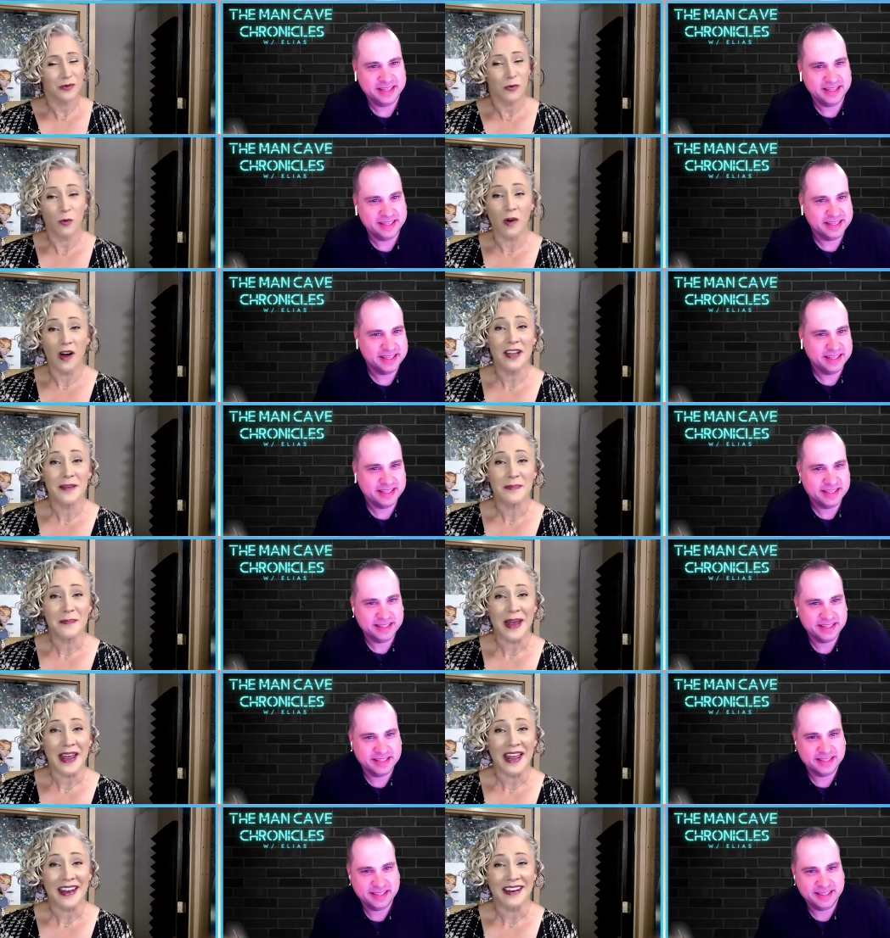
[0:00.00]

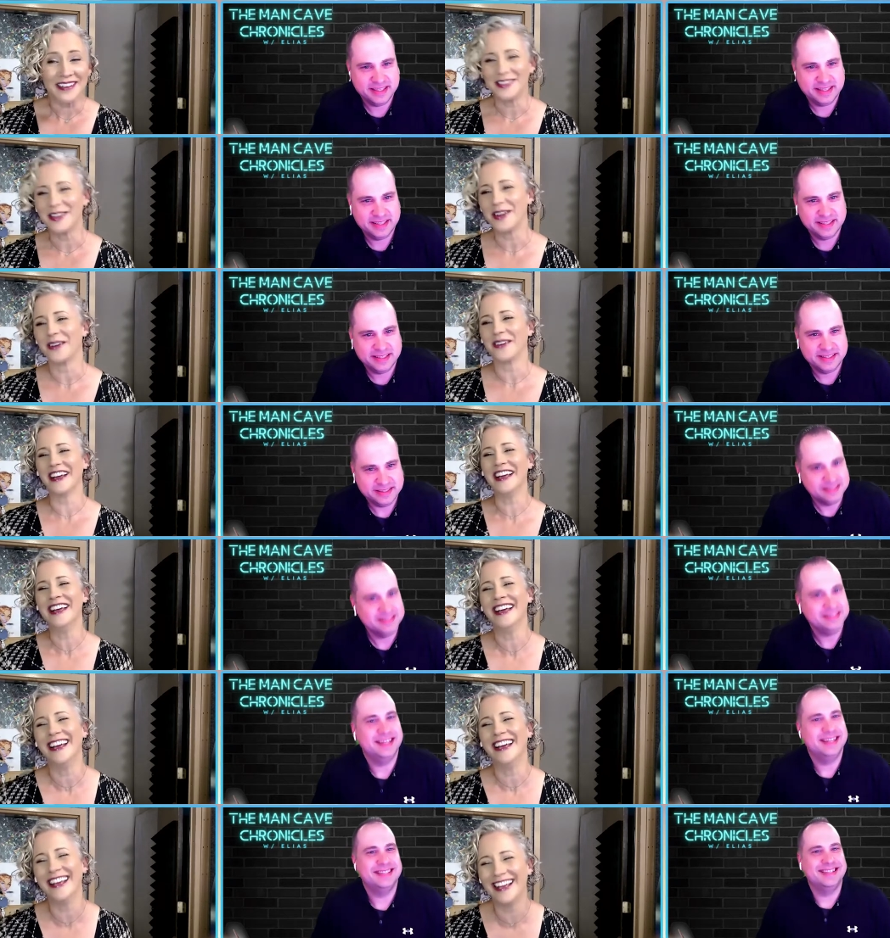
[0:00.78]
Speaker 1: One man, no.
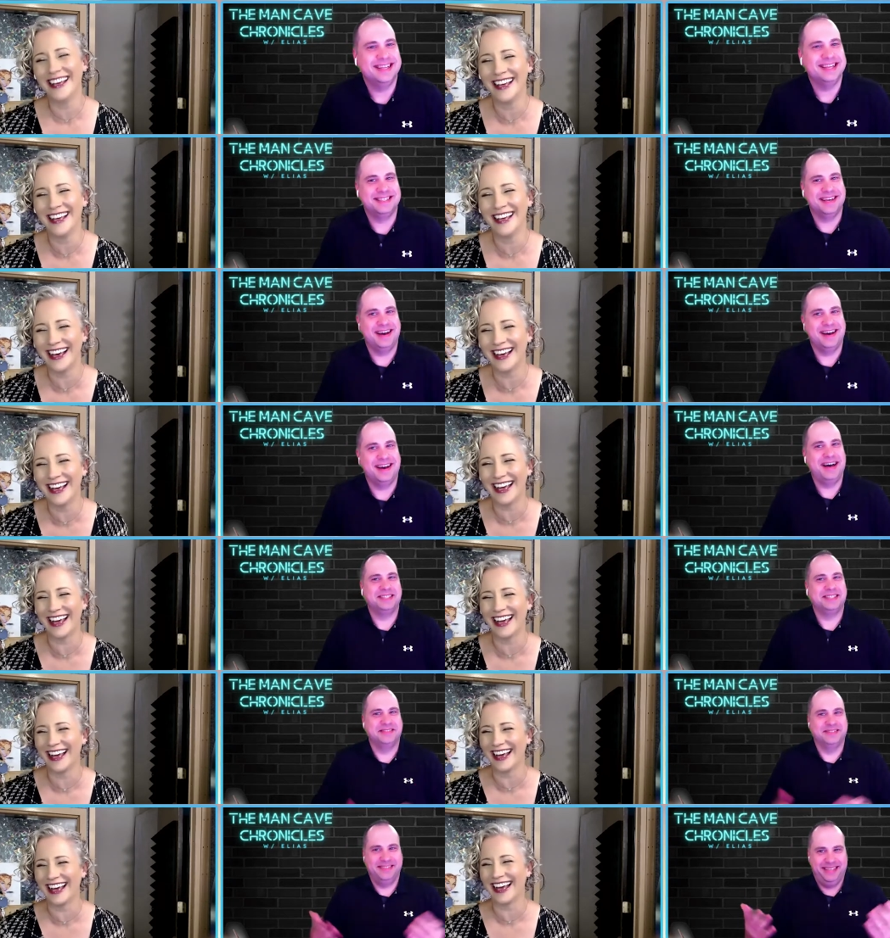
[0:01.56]
that's
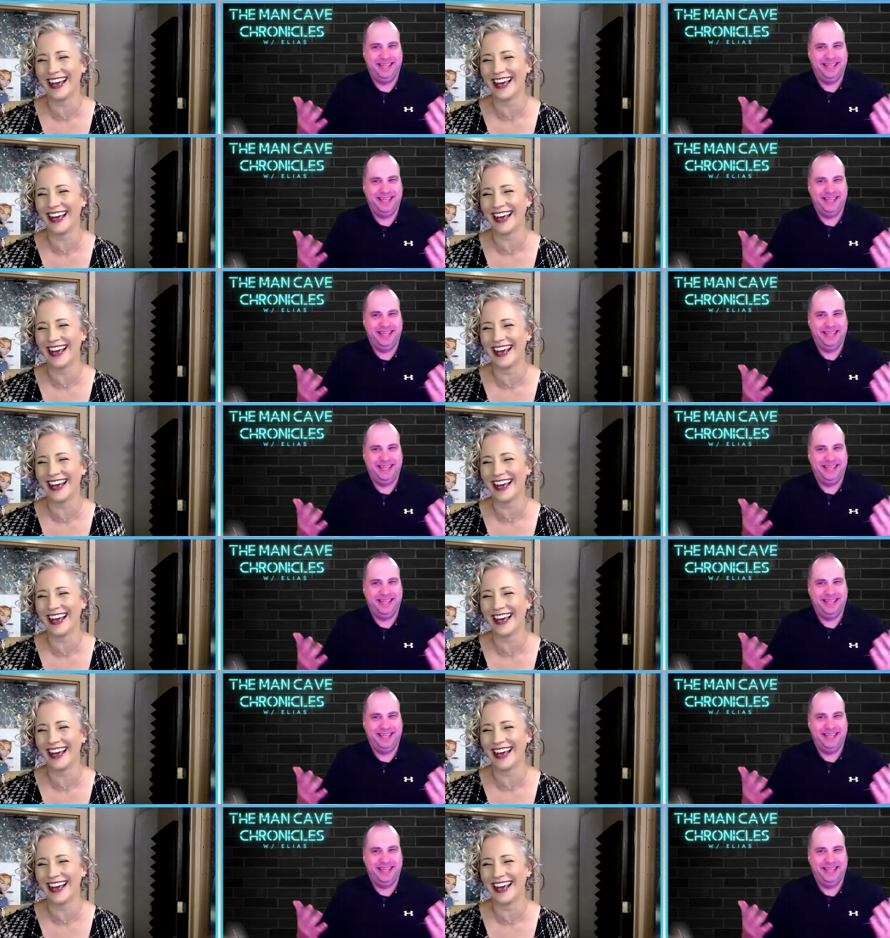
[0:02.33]
awesome.